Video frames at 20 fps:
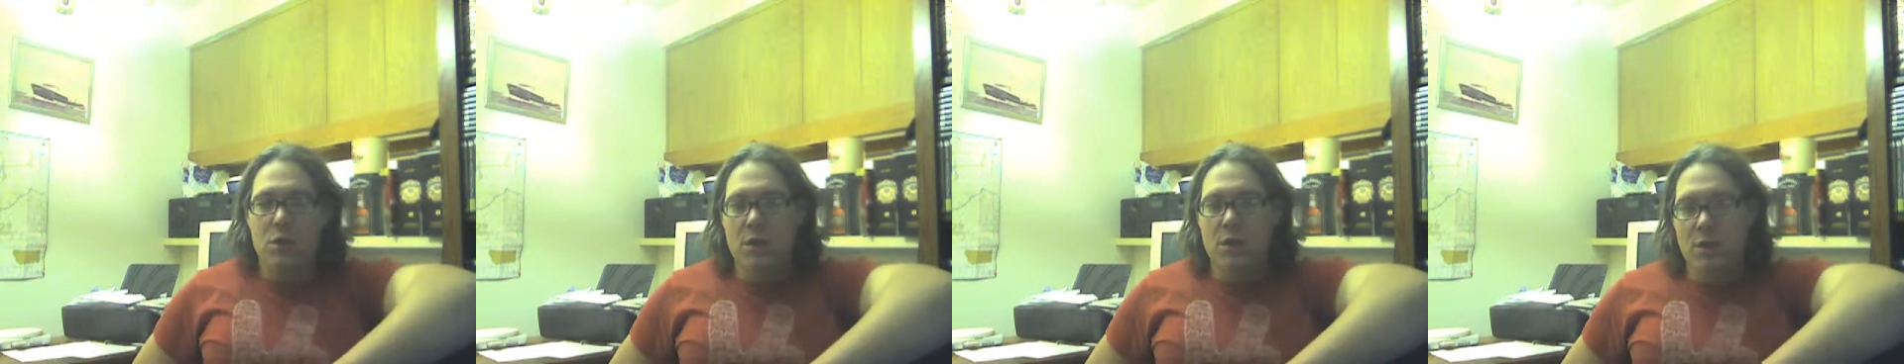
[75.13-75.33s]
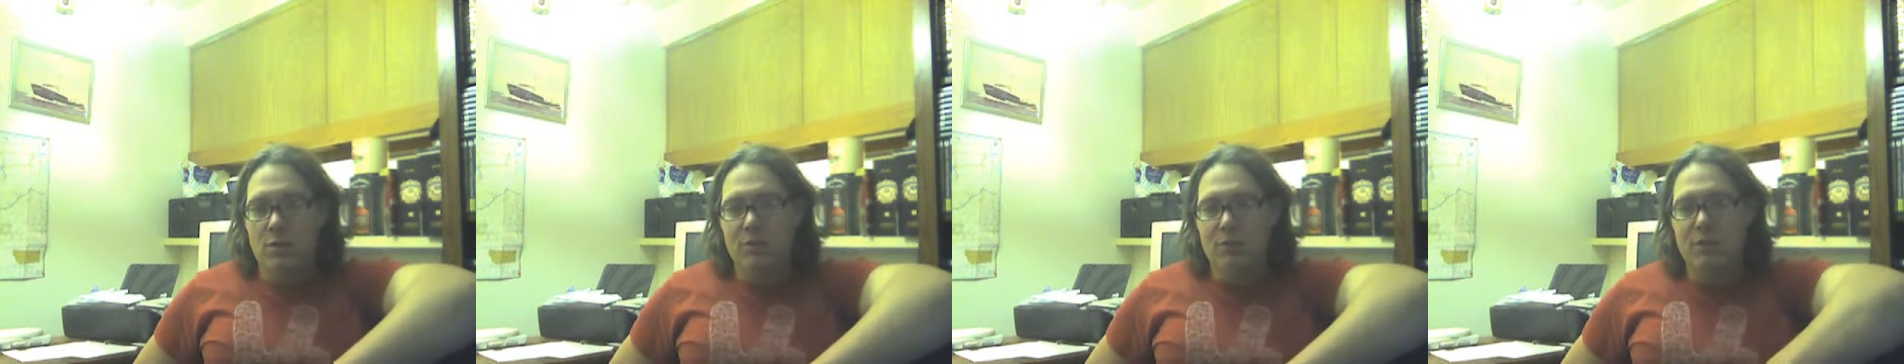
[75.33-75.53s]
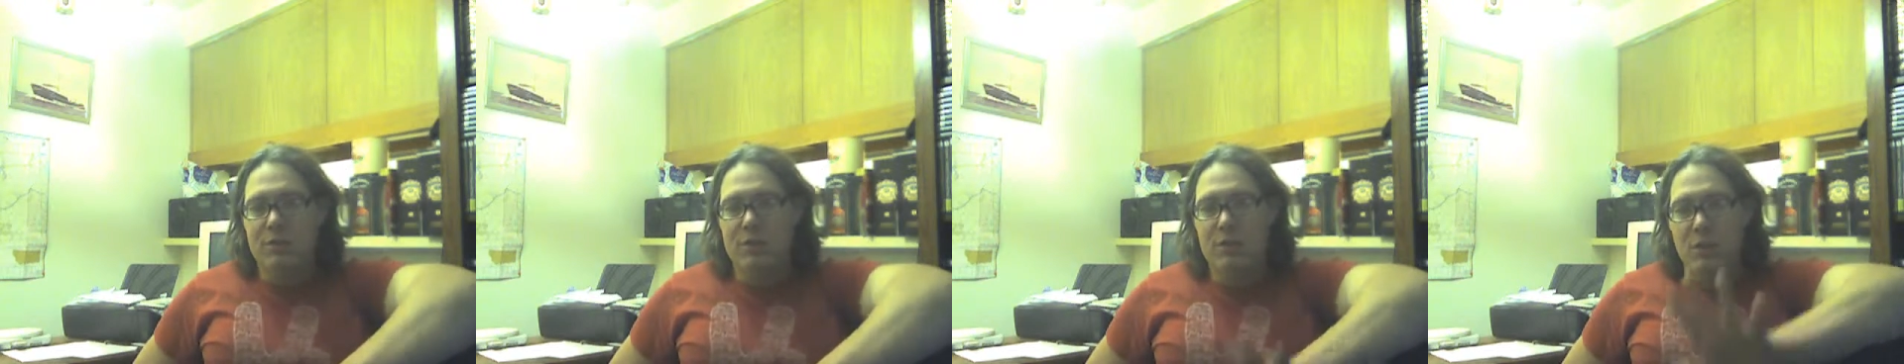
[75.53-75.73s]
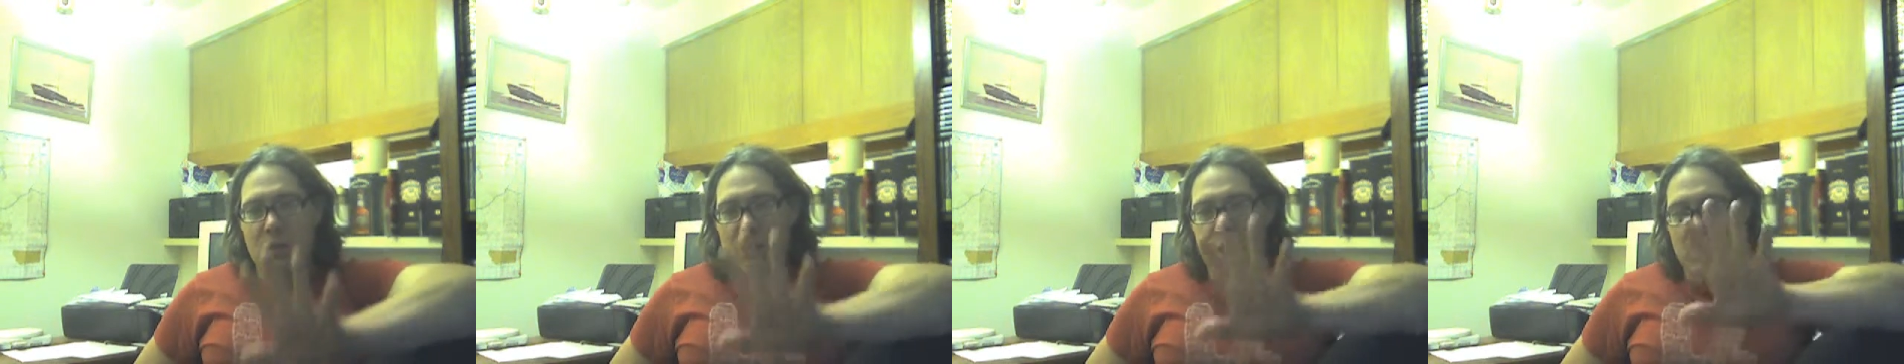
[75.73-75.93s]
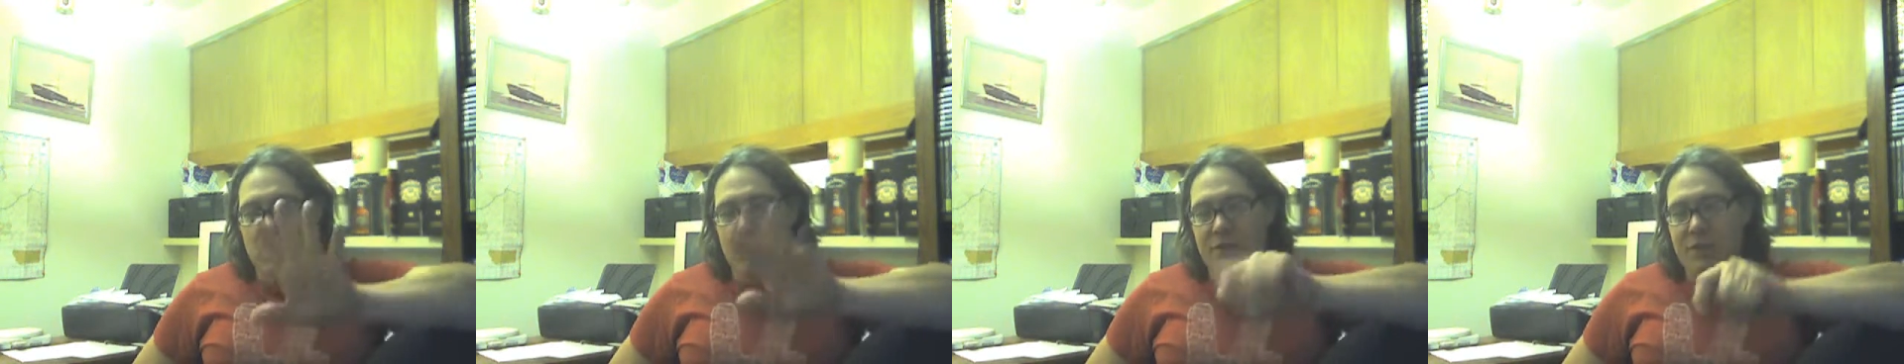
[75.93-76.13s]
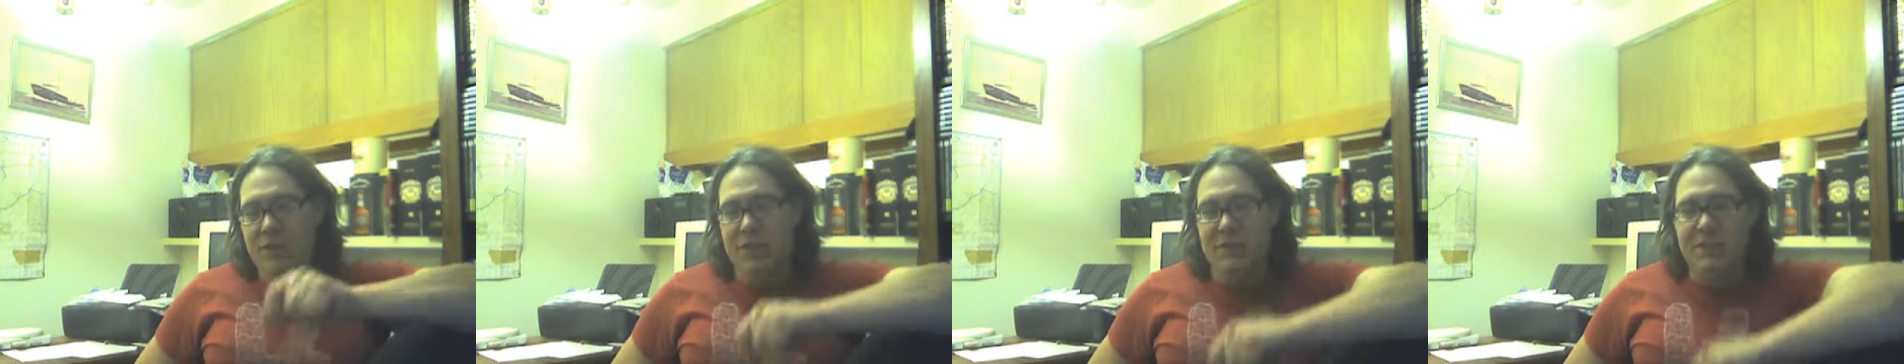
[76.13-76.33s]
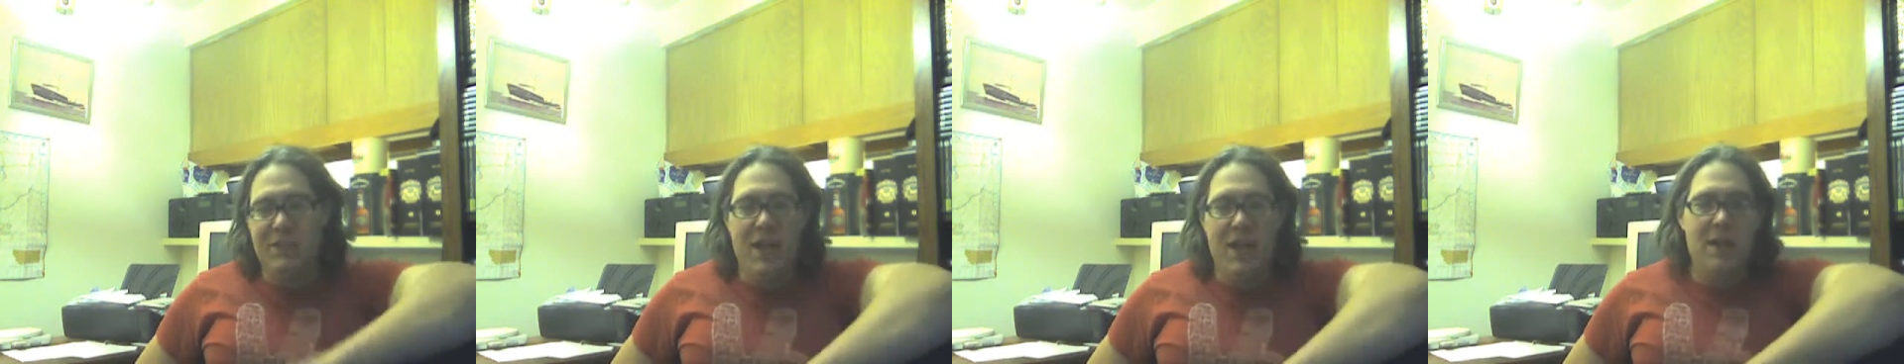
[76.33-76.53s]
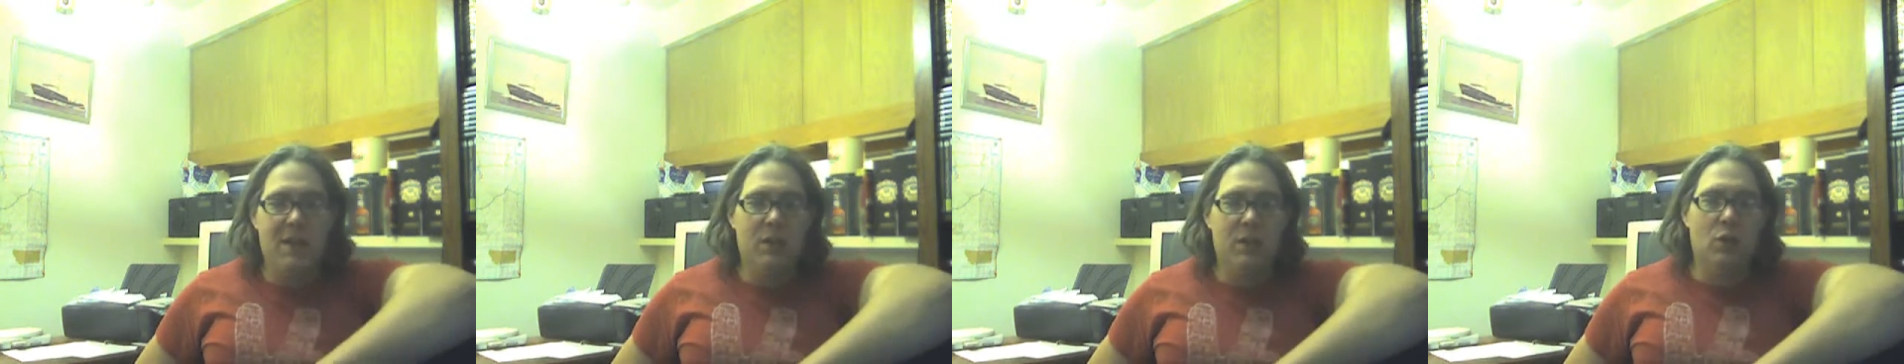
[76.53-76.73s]
he was sitting there
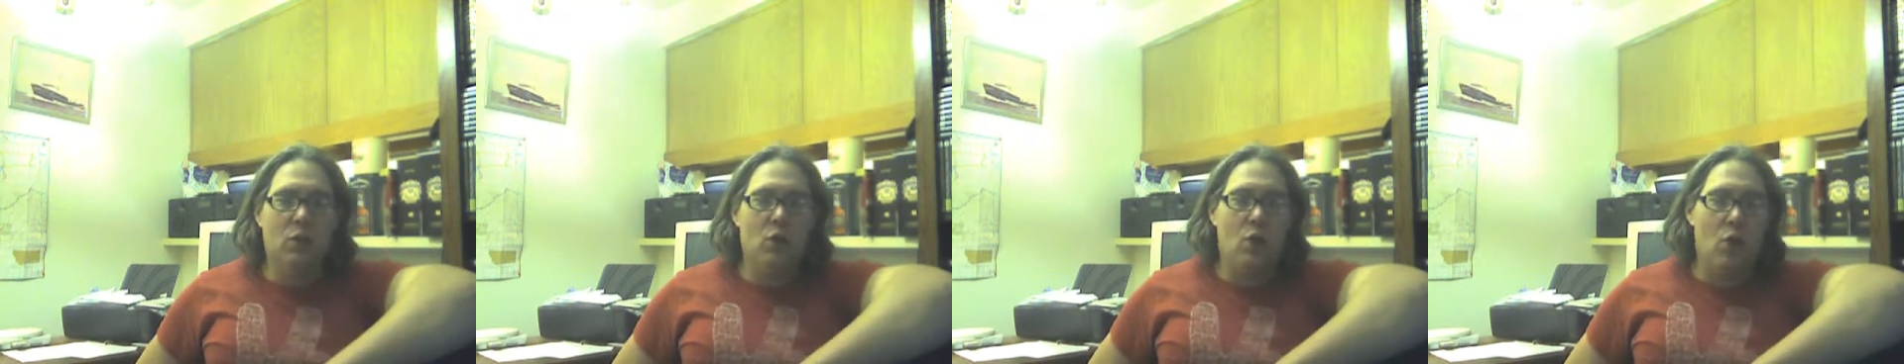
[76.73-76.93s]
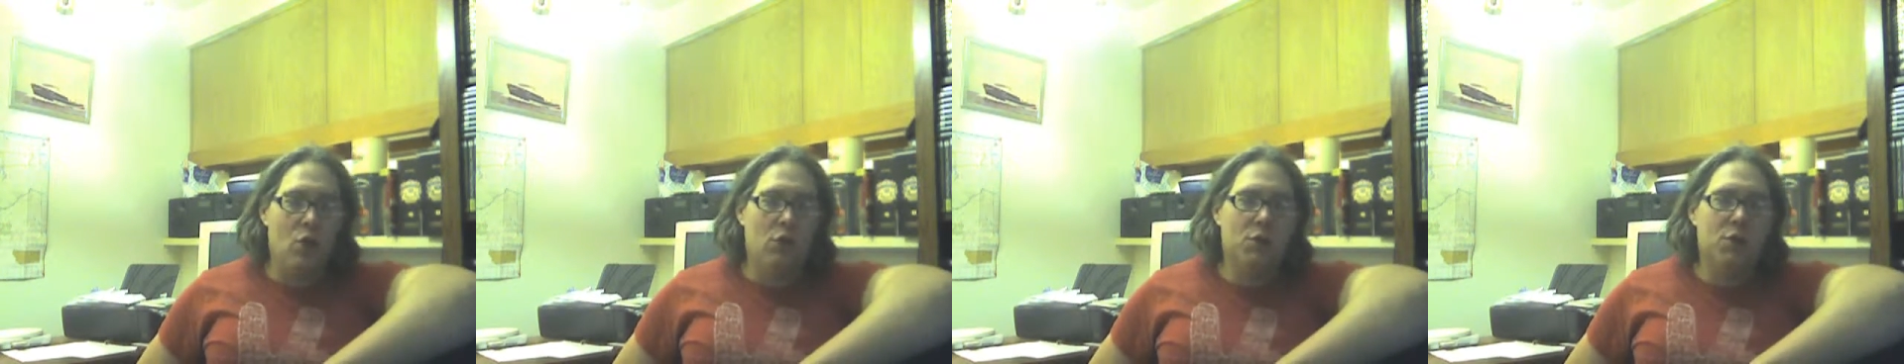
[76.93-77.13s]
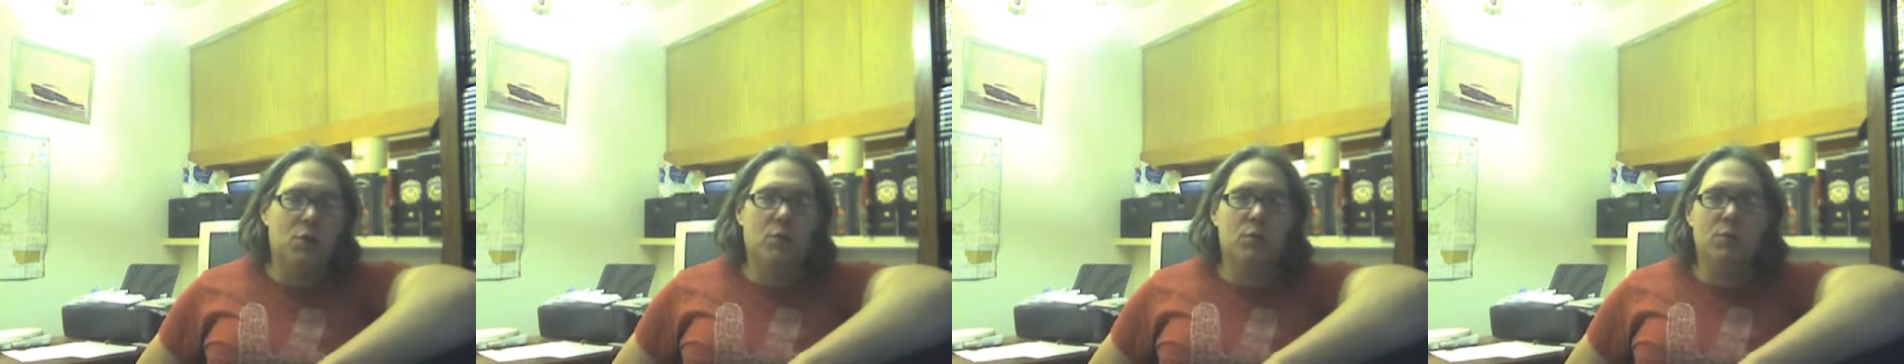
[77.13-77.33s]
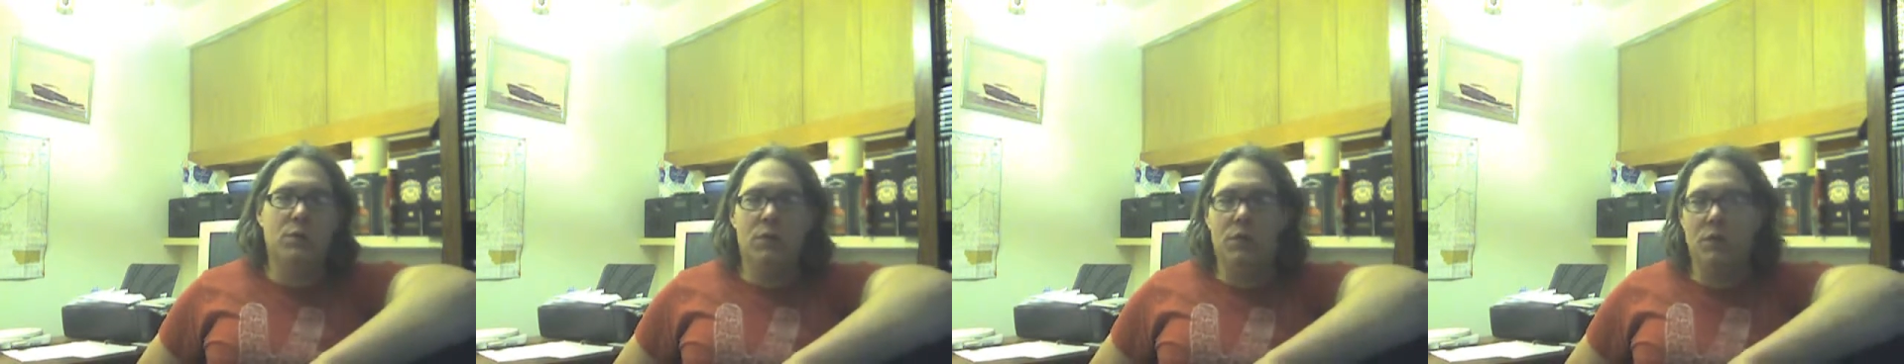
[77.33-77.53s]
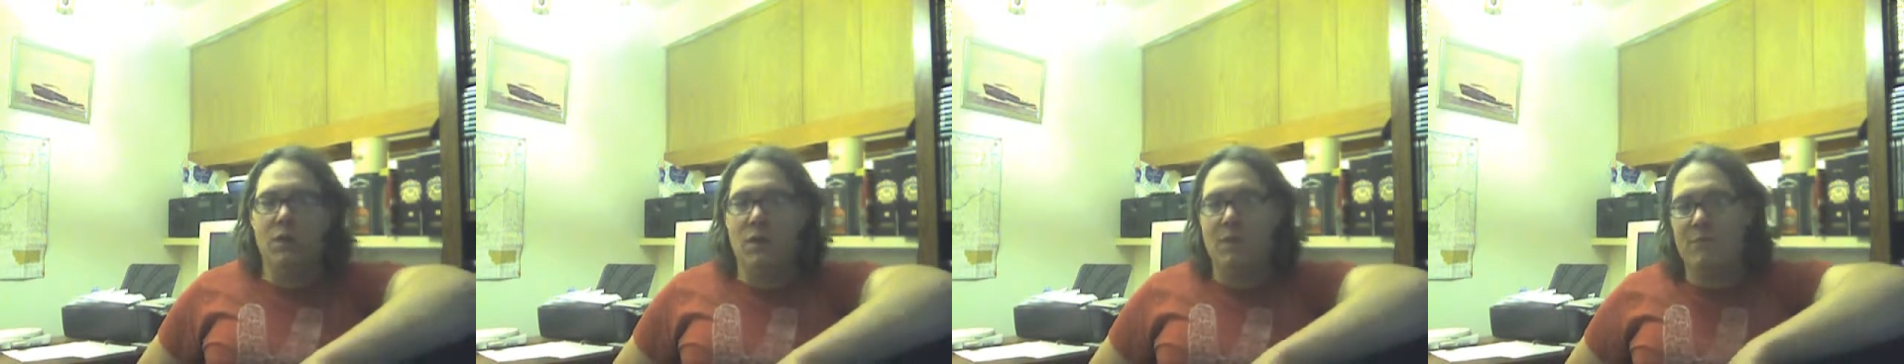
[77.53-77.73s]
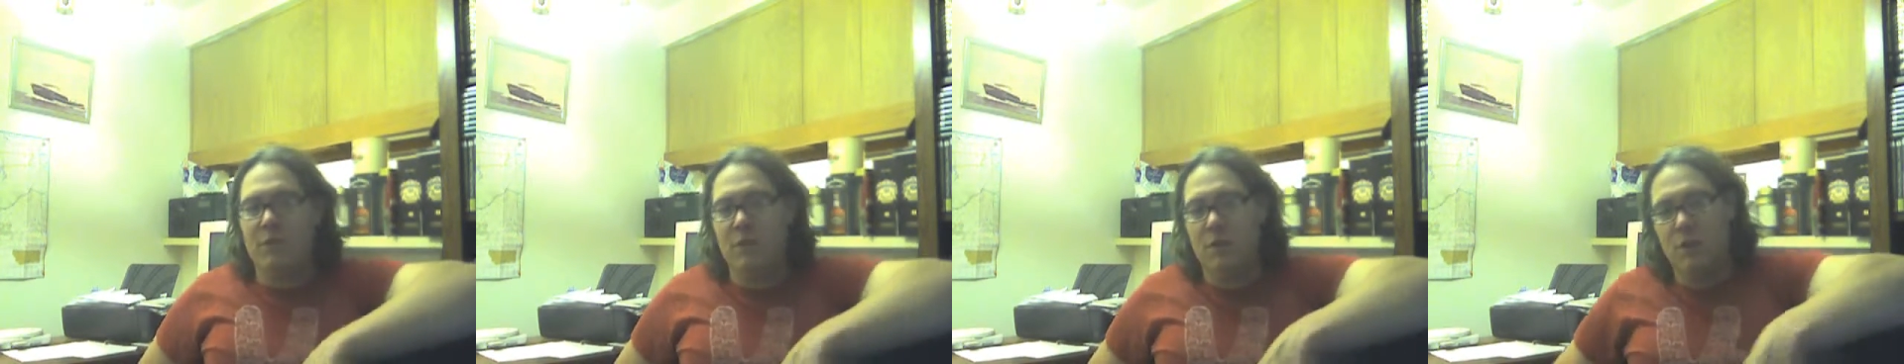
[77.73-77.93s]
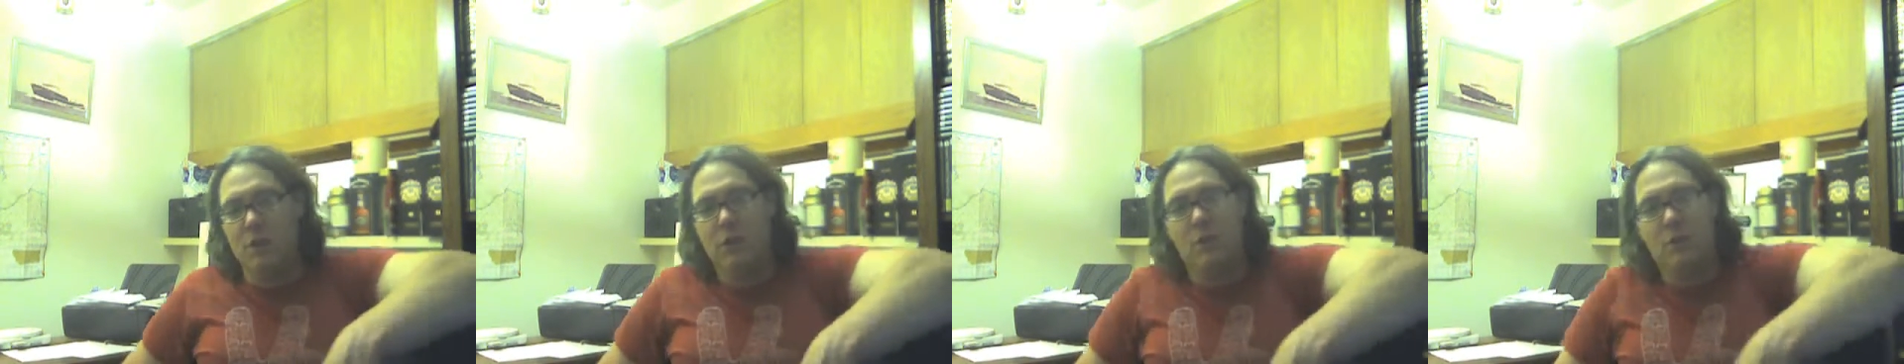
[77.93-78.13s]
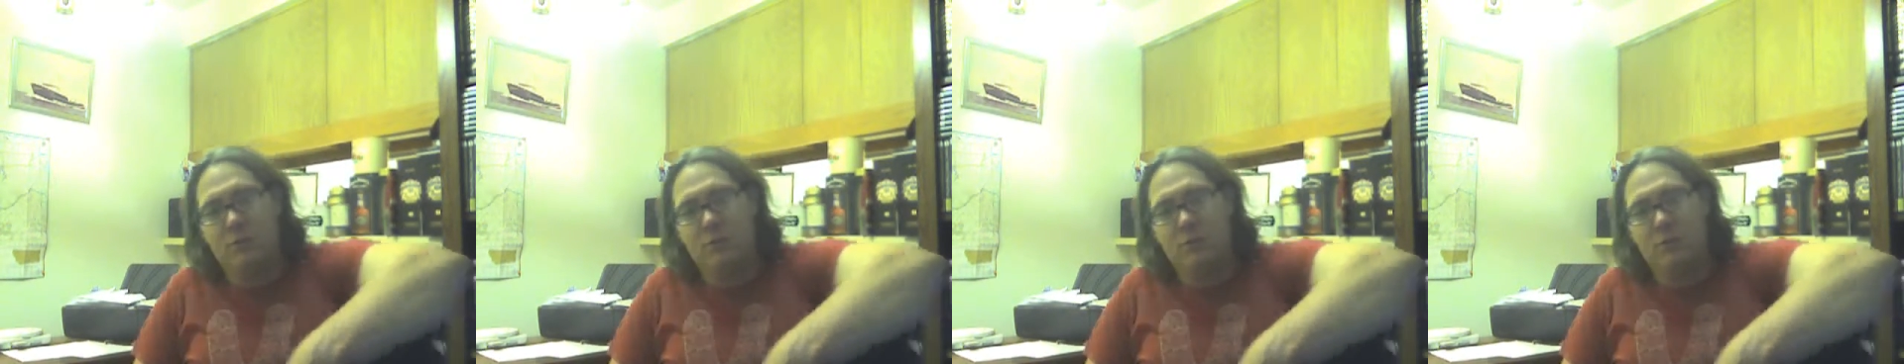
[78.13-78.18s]
dictating and arguing and everything